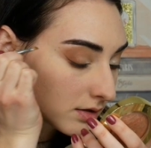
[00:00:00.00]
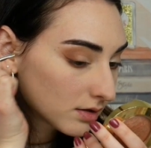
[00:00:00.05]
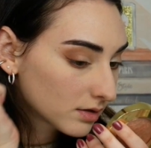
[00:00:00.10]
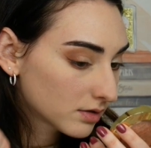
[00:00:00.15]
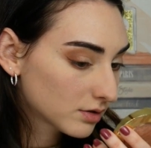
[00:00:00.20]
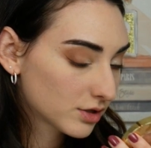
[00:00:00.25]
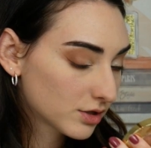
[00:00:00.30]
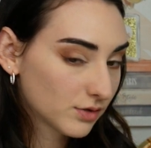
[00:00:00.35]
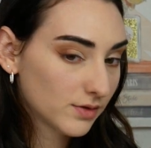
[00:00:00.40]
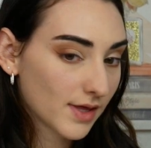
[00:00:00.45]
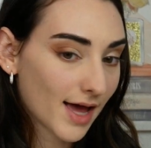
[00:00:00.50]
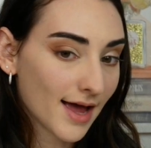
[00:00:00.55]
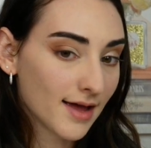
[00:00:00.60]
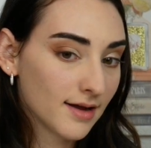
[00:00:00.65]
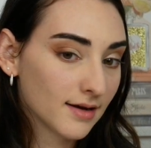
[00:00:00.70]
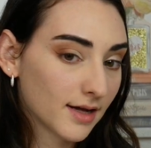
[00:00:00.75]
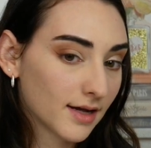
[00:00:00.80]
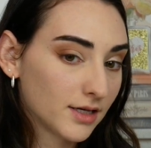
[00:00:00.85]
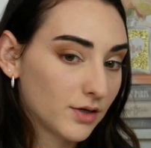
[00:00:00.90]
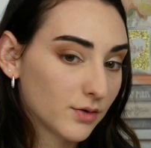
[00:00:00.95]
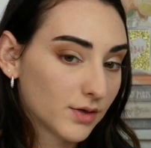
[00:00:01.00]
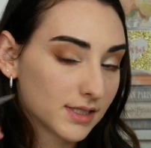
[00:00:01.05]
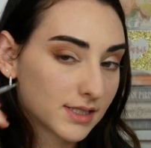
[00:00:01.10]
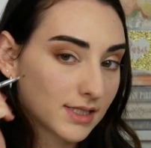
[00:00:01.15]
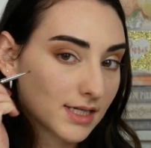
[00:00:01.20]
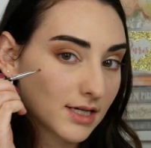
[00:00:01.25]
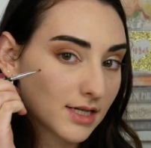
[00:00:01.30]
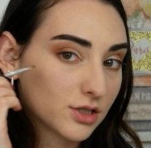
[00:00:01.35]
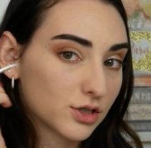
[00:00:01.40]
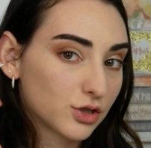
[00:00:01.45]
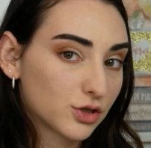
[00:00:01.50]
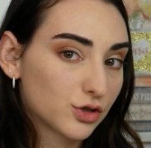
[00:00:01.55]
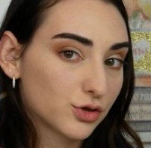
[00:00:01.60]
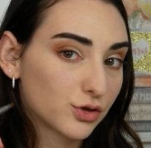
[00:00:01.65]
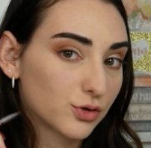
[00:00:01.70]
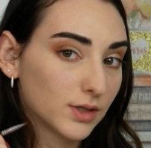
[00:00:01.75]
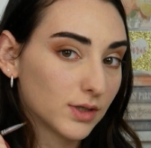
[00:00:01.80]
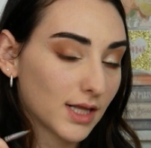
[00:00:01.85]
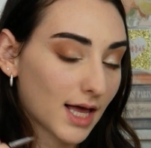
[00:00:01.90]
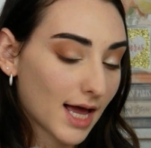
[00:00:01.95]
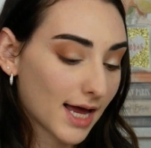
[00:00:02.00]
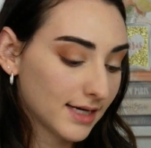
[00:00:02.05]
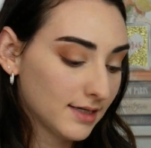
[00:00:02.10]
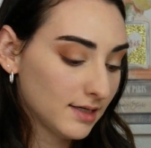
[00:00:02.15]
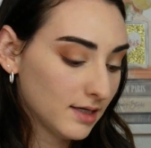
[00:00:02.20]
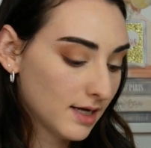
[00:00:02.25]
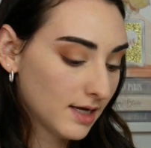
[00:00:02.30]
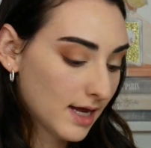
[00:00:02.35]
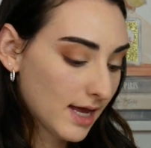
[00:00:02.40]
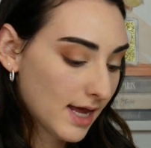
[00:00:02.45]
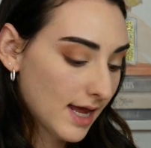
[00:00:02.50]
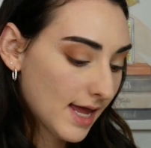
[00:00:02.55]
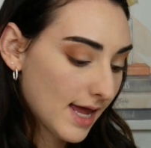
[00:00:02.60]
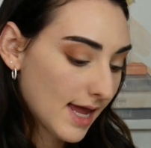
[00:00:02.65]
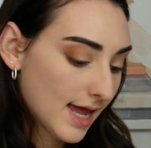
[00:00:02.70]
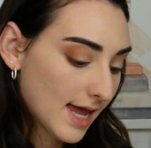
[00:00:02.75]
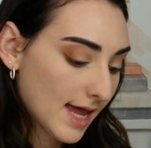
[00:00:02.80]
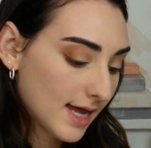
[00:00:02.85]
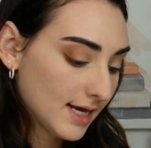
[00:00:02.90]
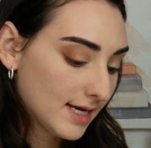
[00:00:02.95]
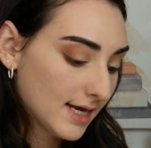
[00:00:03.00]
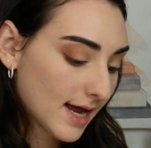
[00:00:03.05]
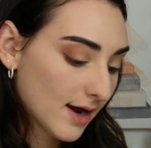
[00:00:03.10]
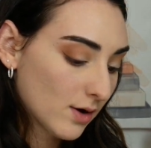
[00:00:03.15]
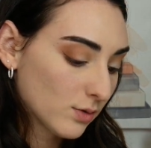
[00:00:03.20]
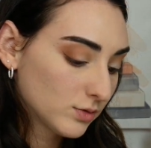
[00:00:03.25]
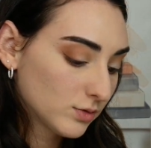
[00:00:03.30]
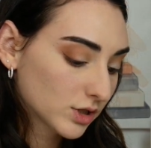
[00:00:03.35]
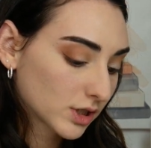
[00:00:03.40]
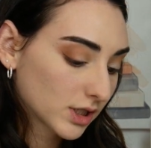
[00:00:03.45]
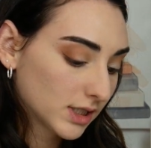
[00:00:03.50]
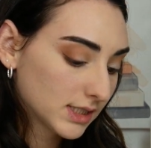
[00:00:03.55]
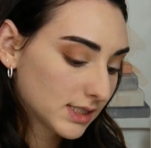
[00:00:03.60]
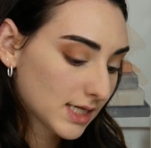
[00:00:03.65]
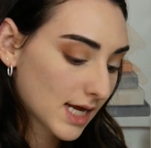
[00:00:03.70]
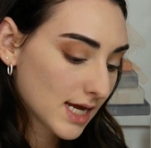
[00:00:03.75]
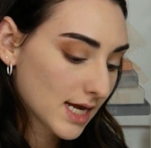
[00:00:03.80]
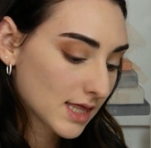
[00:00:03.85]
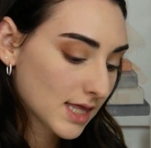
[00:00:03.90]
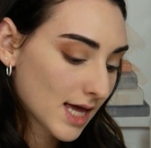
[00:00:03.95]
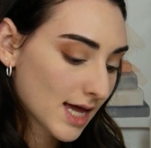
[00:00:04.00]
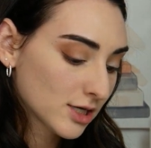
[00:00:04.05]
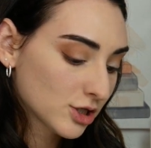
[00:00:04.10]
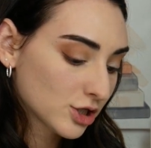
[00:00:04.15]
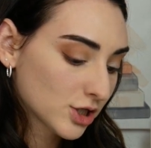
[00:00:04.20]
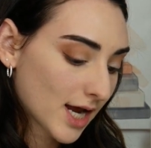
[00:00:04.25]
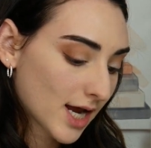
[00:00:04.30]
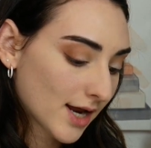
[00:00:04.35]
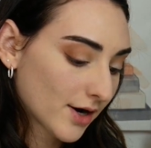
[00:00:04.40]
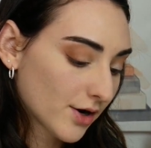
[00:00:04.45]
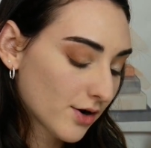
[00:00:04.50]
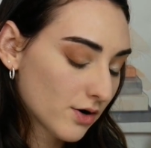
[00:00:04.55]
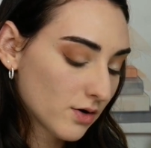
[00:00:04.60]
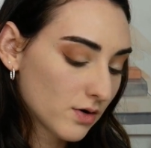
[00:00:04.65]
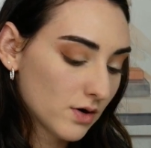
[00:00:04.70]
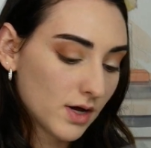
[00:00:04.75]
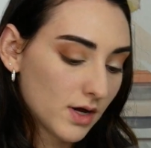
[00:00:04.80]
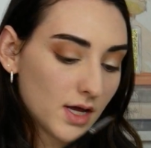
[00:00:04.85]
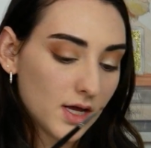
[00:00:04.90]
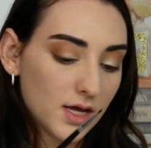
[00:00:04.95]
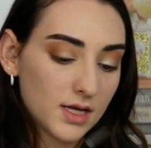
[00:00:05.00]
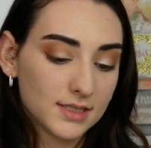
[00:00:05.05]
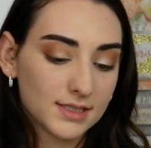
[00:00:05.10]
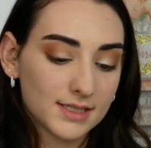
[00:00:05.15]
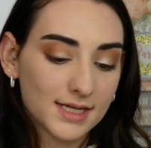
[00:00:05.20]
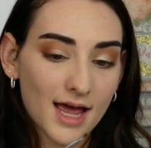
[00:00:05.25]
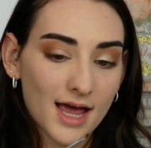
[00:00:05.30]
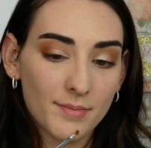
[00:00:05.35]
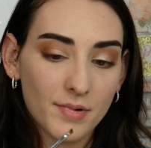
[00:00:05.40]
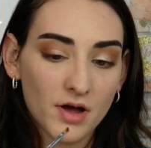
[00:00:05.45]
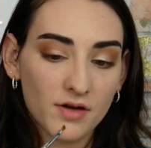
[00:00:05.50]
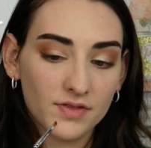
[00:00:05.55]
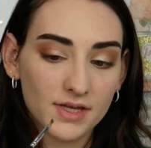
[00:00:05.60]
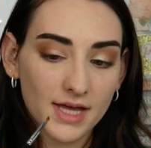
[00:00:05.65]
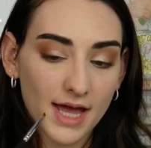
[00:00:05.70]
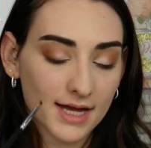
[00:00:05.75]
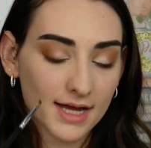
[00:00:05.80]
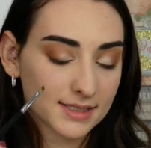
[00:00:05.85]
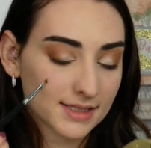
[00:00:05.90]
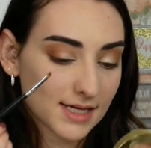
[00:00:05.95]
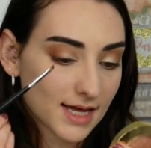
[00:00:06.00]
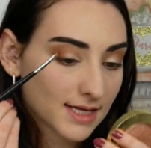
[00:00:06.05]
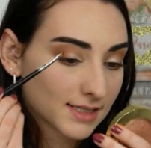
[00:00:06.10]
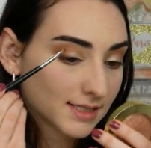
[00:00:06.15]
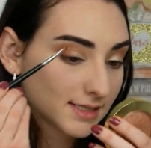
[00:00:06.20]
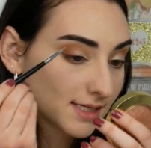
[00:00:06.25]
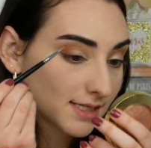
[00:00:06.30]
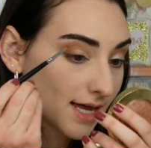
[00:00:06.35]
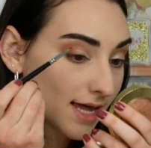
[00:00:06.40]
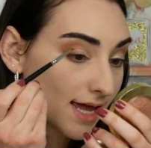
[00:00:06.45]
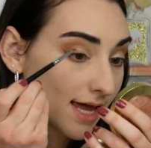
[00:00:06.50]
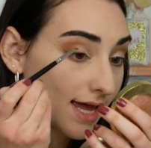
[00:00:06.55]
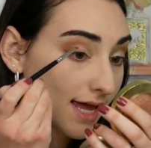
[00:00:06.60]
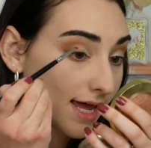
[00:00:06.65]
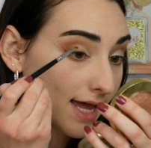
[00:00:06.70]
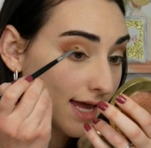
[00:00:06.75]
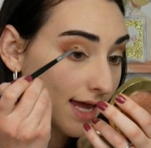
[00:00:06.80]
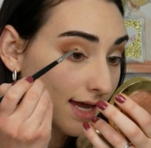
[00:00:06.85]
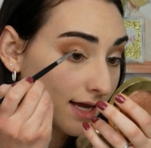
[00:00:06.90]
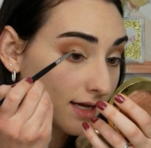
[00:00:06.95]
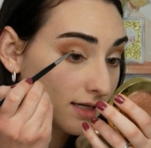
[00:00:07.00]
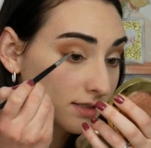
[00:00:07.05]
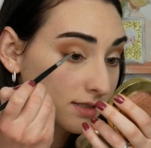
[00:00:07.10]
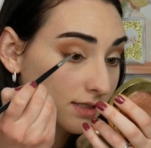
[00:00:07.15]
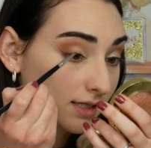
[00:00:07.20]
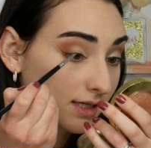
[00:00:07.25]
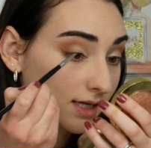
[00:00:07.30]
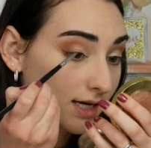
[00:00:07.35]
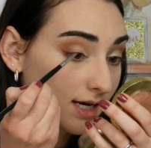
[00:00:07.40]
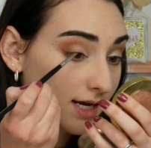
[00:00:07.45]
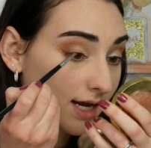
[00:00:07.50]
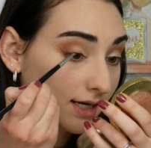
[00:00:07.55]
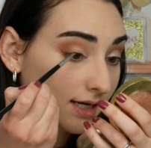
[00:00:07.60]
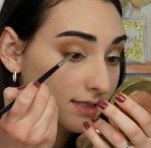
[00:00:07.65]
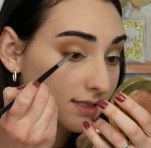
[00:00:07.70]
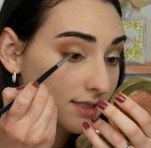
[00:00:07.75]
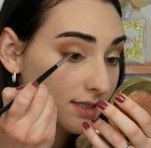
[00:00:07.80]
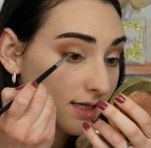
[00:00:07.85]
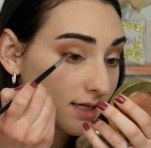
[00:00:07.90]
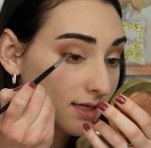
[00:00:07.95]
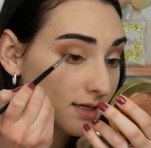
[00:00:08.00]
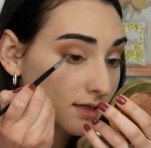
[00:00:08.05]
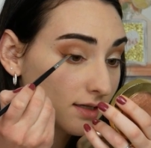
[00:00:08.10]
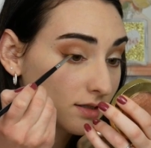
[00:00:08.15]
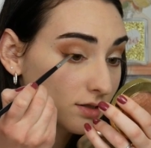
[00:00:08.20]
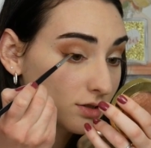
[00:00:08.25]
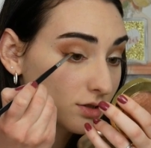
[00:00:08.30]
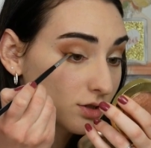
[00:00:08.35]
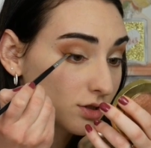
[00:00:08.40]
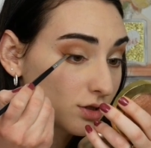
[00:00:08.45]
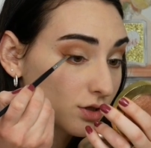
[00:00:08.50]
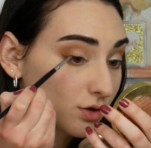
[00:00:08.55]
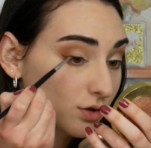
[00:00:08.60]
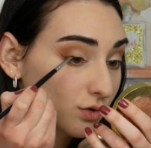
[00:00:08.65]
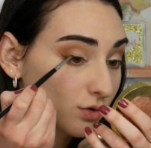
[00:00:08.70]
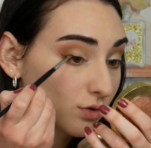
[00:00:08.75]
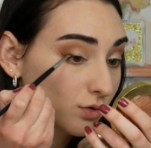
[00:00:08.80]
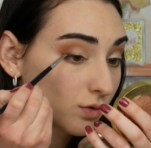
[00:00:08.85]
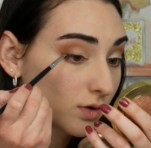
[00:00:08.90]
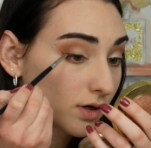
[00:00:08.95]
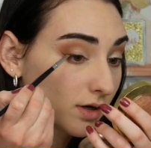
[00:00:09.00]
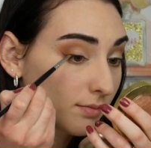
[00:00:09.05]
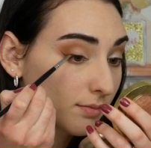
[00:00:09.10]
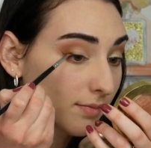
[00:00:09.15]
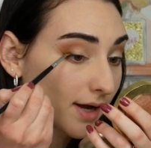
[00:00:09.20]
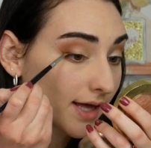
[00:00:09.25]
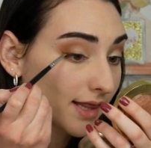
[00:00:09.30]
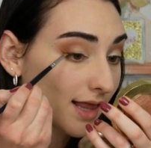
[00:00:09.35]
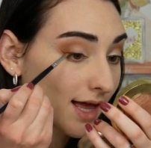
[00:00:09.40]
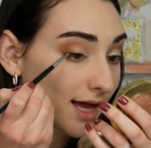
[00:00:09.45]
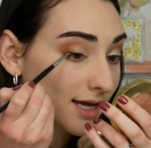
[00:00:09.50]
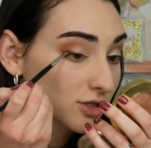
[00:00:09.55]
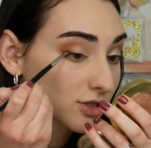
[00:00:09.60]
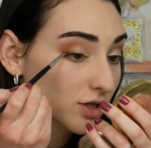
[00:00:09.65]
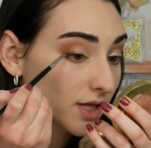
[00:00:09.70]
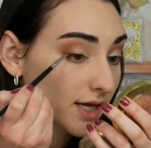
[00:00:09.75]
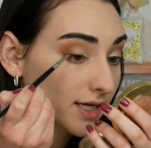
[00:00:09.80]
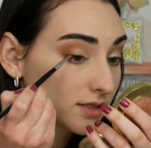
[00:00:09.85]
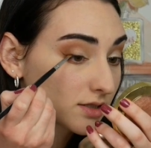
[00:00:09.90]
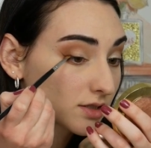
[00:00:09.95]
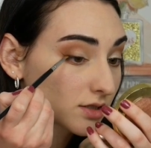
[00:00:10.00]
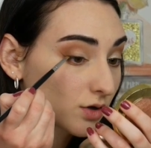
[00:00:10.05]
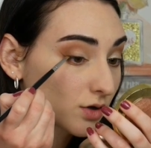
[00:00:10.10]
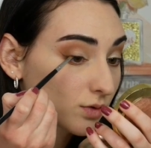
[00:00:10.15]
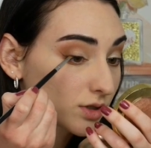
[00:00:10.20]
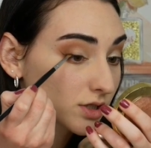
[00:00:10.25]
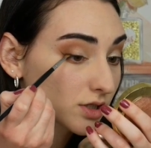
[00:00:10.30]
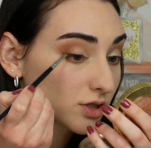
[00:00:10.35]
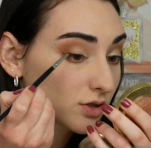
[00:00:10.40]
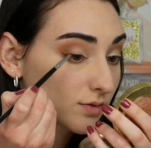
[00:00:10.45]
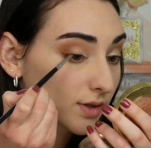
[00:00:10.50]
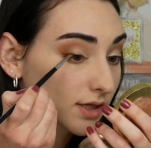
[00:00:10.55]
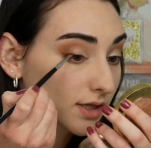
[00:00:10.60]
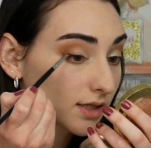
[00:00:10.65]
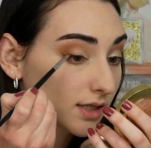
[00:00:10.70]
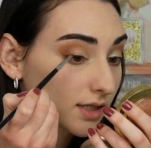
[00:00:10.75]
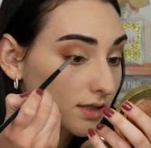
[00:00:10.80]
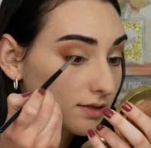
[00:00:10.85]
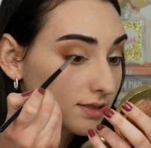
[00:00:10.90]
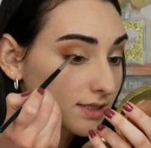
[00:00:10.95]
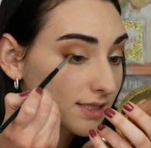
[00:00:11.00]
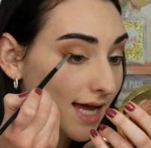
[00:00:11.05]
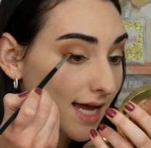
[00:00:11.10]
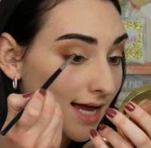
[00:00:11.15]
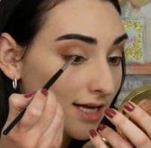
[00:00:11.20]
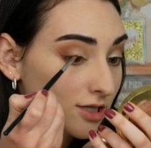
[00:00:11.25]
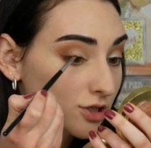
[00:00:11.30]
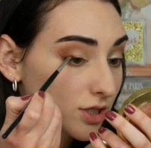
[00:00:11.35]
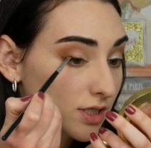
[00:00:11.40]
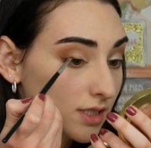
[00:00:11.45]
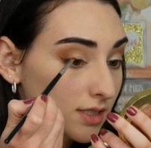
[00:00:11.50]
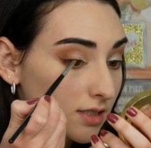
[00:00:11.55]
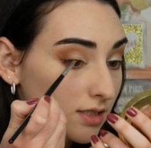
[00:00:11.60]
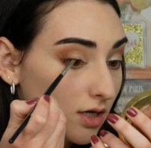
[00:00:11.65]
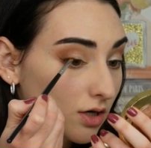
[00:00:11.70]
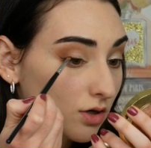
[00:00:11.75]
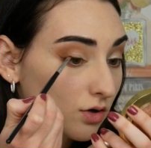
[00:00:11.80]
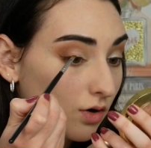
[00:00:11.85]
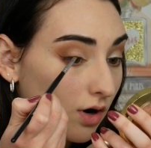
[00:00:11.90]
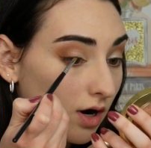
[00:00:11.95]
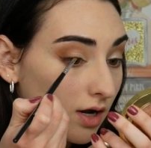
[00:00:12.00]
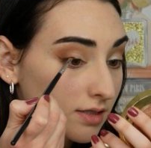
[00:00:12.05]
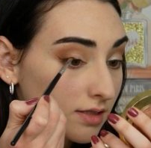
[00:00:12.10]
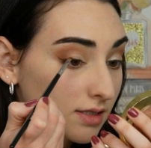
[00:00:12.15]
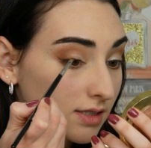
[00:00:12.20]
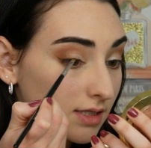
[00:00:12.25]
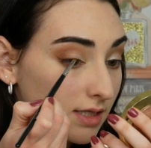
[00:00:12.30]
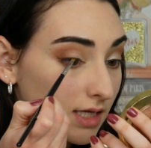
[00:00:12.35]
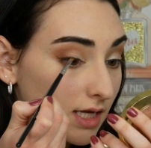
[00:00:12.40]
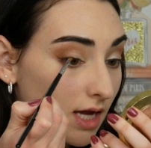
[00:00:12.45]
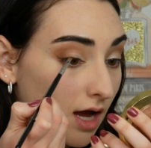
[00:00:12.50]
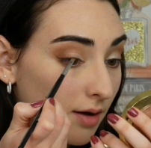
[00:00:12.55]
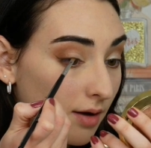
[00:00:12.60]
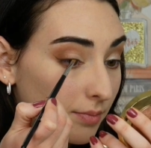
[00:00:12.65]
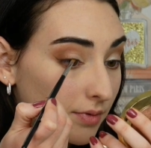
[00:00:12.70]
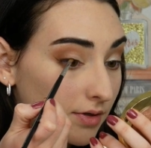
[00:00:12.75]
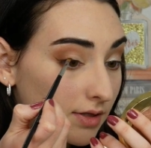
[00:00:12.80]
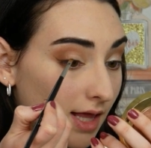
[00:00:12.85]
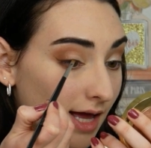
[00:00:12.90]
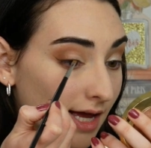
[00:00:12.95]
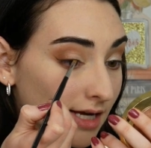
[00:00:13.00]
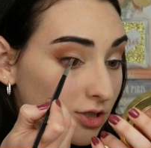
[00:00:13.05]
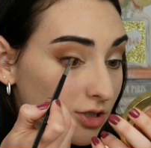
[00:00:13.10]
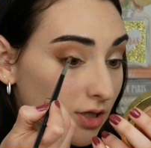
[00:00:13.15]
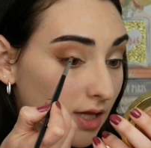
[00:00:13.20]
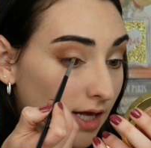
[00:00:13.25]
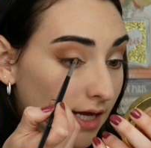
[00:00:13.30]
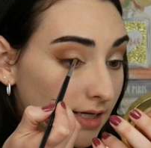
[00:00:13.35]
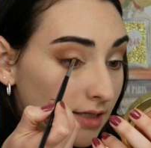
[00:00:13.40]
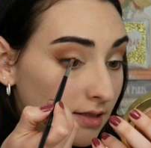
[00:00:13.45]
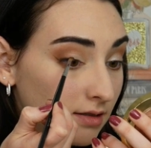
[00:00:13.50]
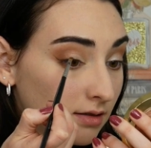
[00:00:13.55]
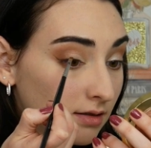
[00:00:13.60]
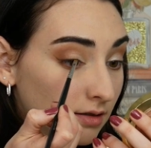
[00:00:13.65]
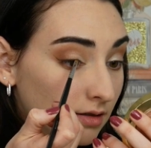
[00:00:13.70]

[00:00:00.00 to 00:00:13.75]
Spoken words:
do that, and you can see I just drew a line. And now I'm just going to take that shadow, tap off the excess, and connect it to my lash line. So we're just doing little dashes across the upper lash line.